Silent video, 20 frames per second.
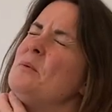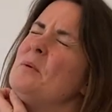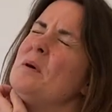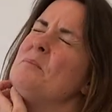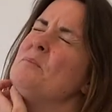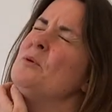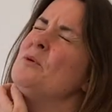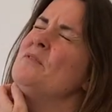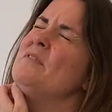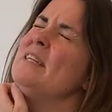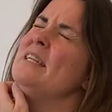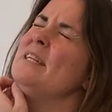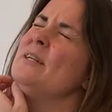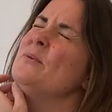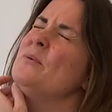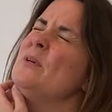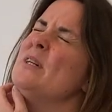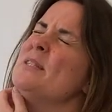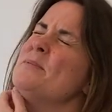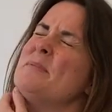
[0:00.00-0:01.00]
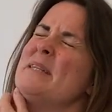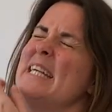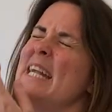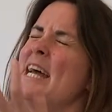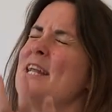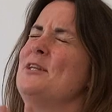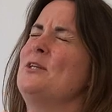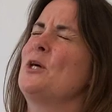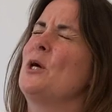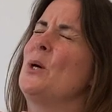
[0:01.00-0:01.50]
what movie it was, but it
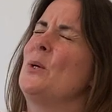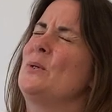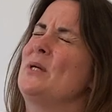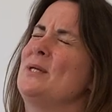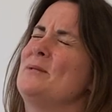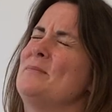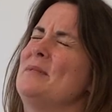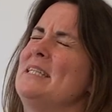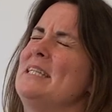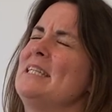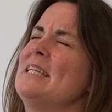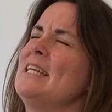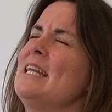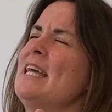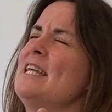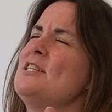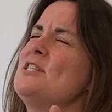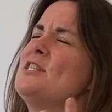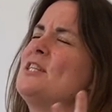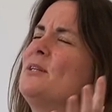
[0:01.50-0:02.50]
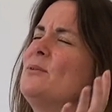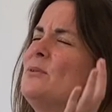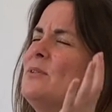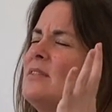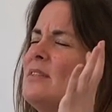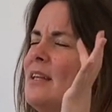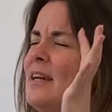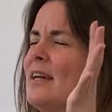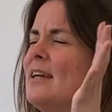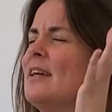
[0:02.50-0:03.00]
had Nicole Kidman in it, and she
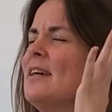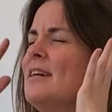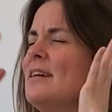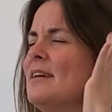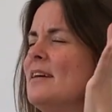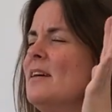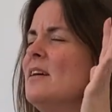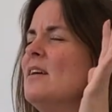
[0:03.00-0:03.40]
was like a